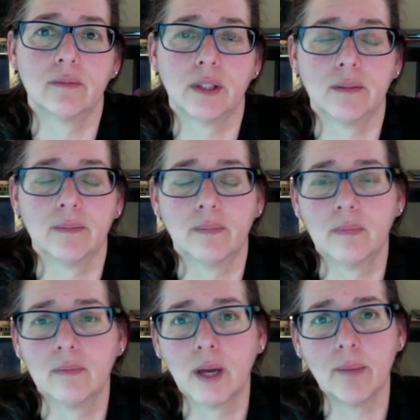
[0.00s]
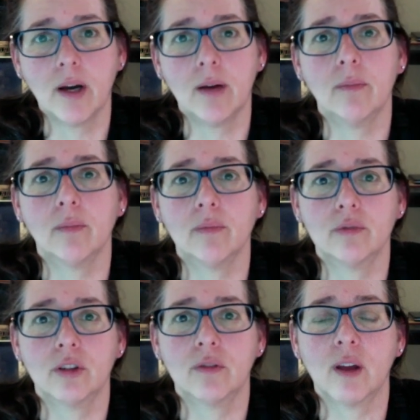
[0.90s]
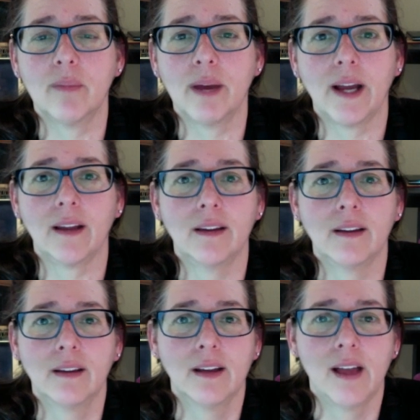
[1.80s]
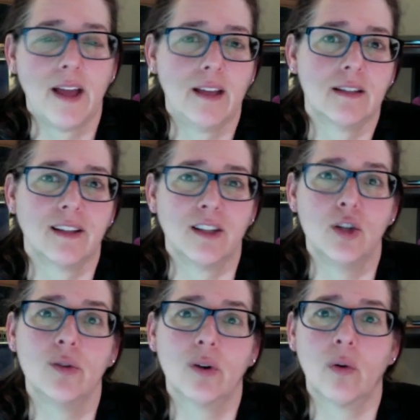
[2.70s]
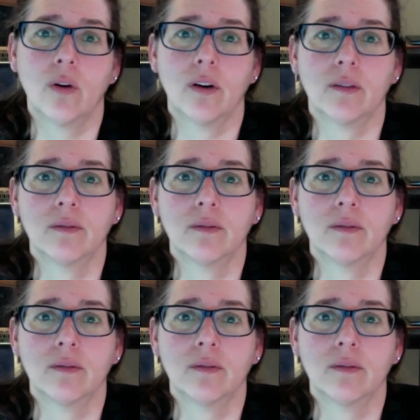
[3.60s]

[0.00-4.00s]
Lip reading: But my mom should come back as a unicorn